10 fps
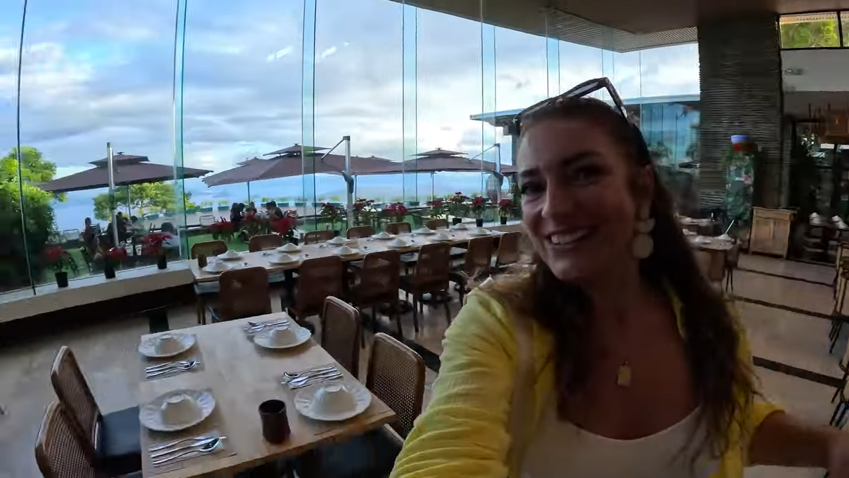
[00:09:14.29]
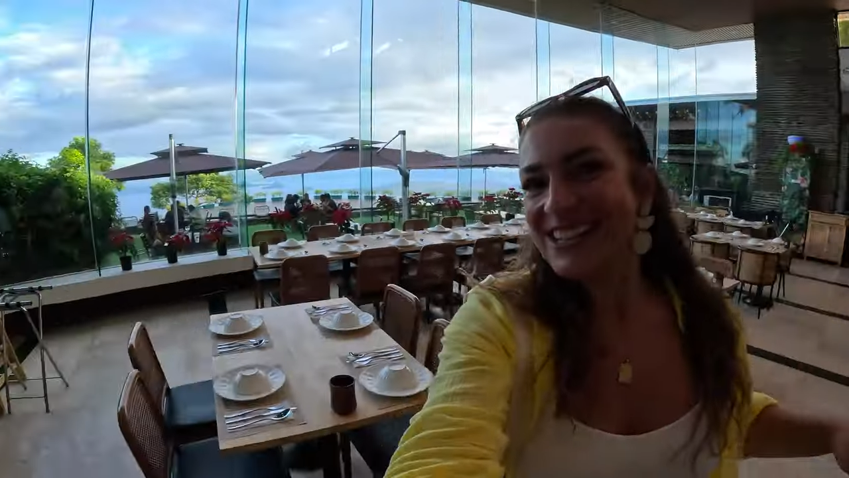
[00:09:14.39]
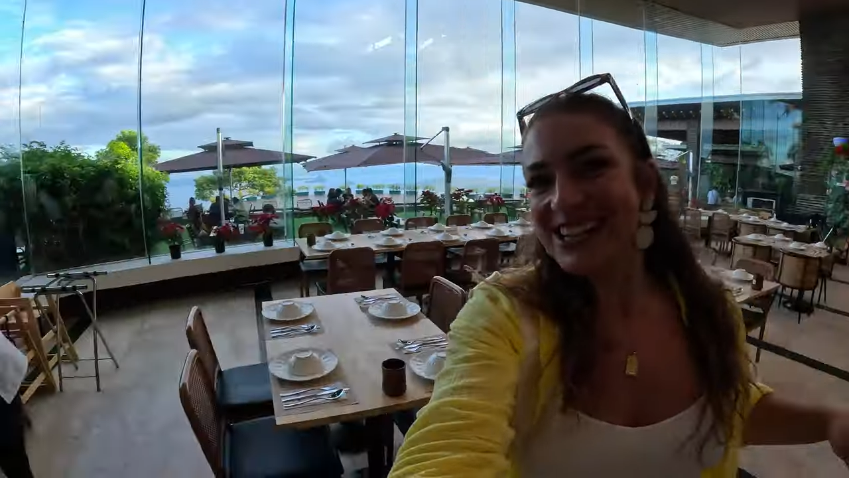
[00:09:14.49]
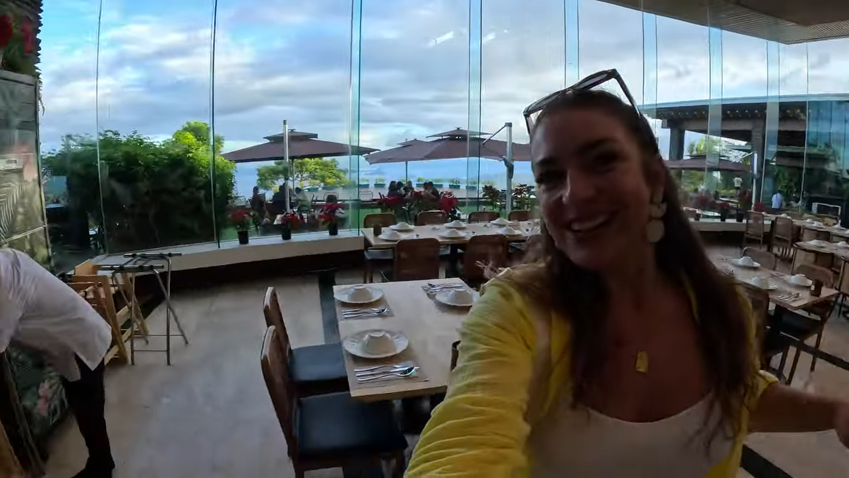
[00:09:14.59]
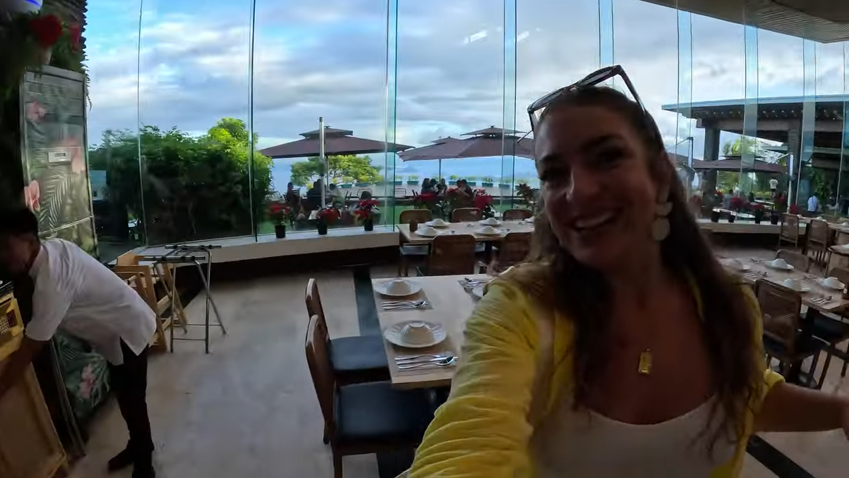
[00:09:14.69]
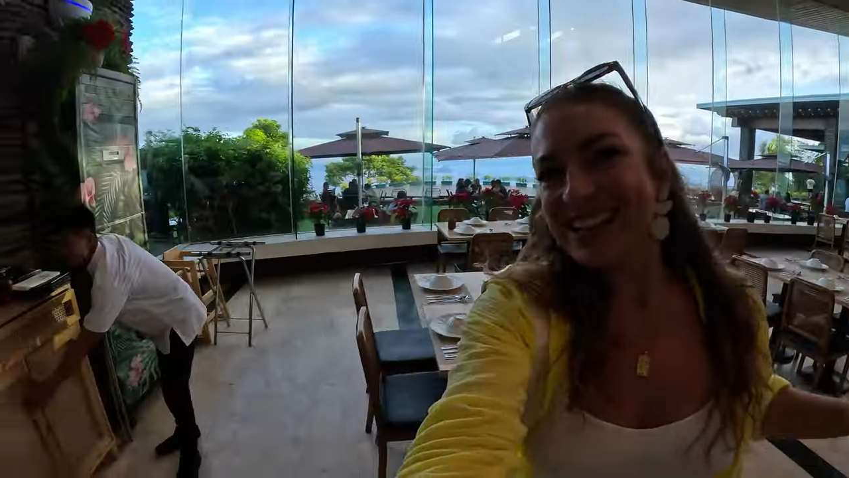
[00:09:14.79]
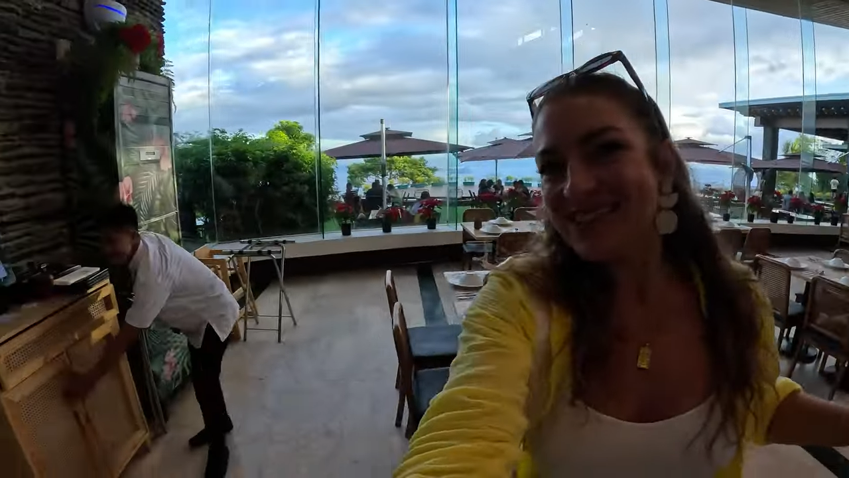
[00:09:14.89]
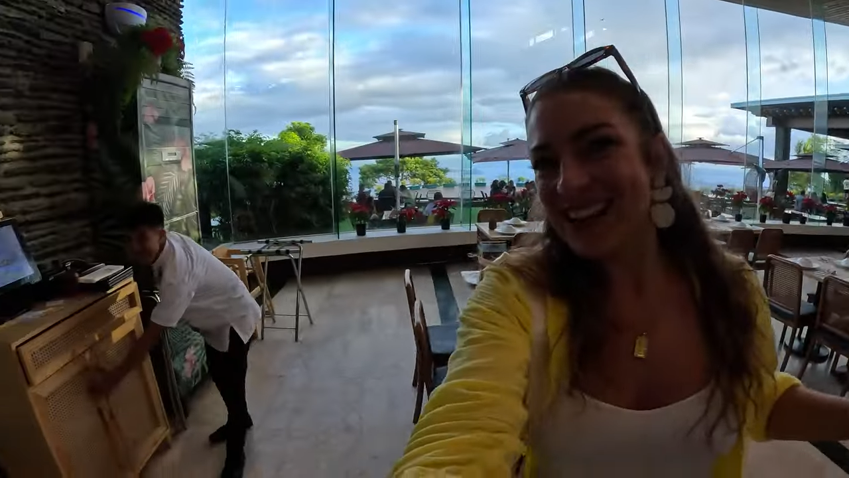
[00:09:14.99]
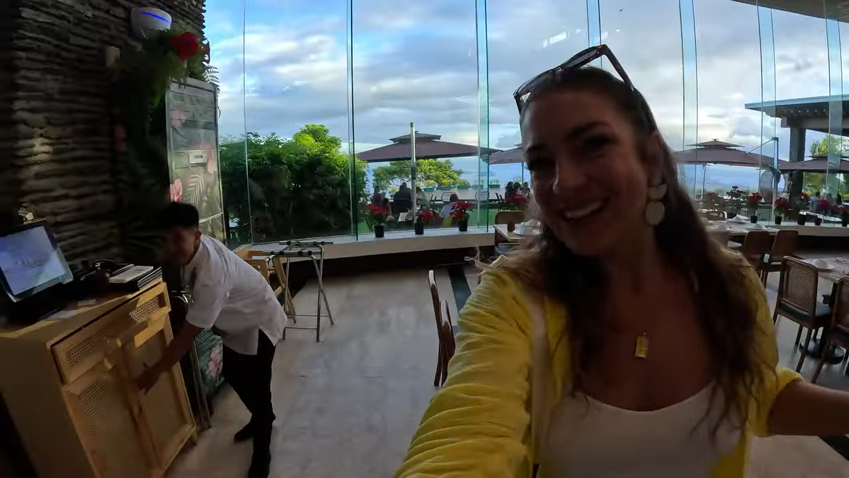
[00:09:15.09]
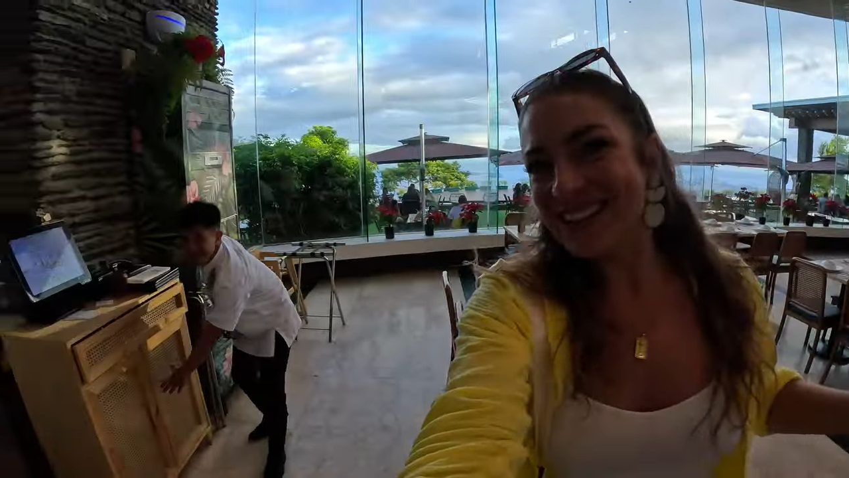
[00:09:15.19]
always sharing a
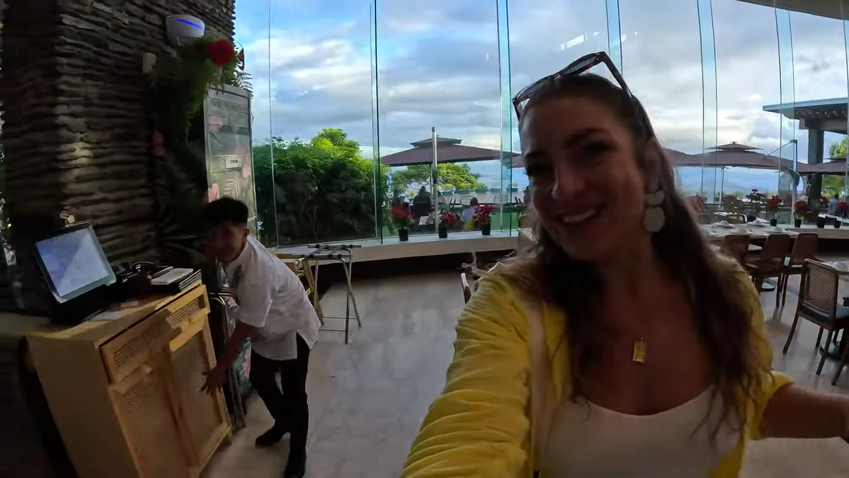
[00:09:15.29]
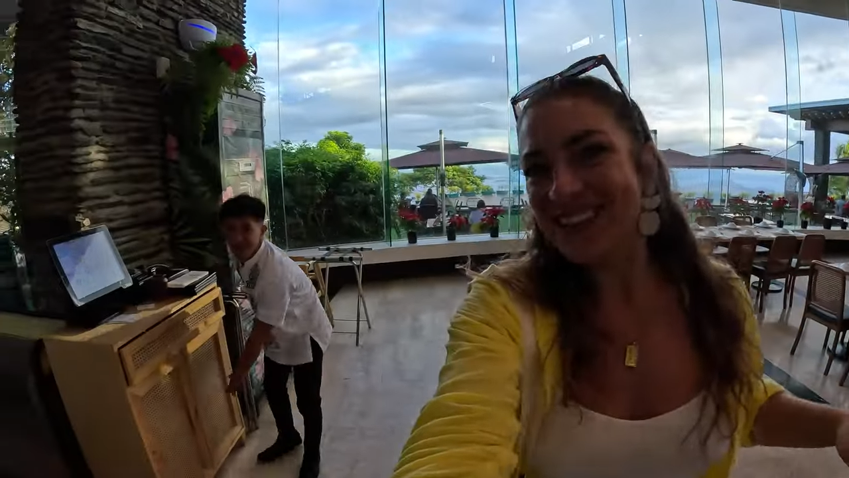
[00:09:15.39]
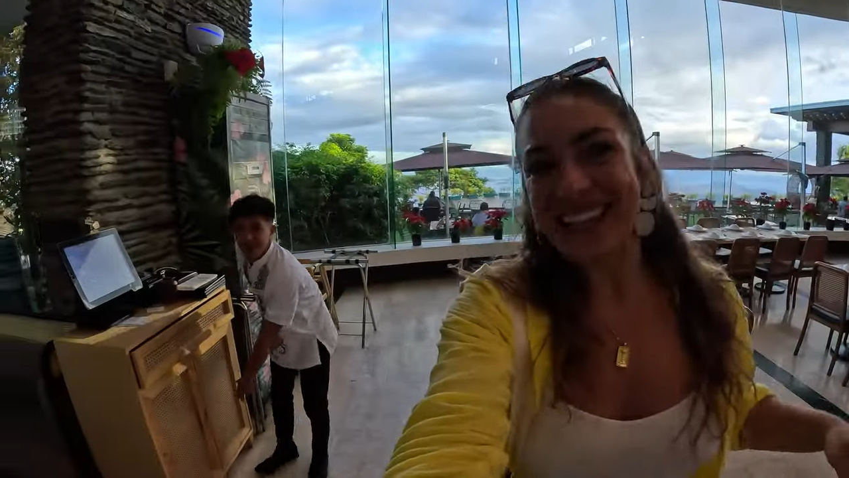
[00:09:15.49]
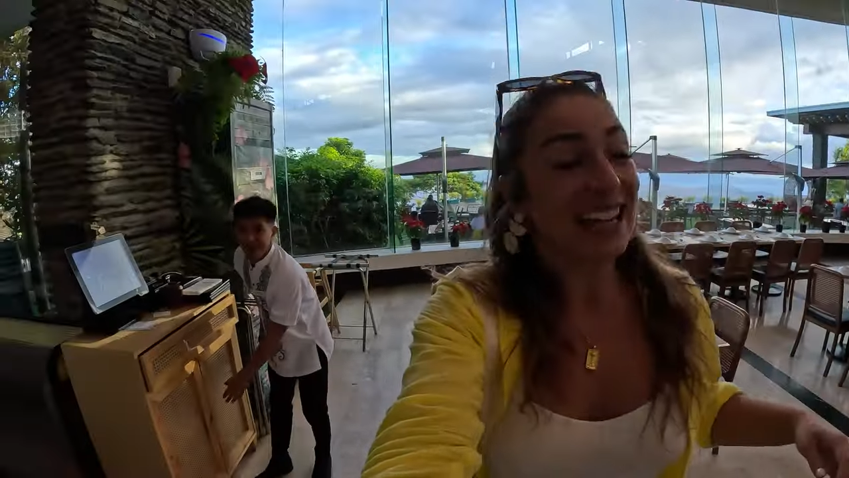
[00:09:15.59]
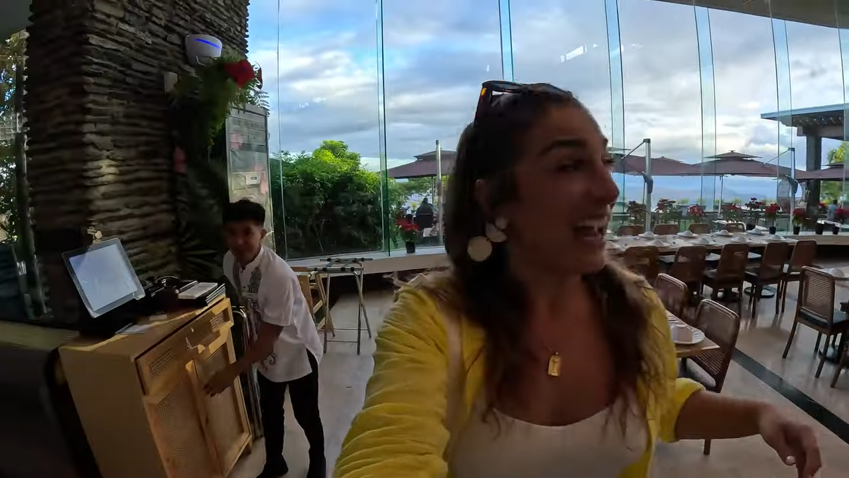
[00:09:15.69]
smile with me,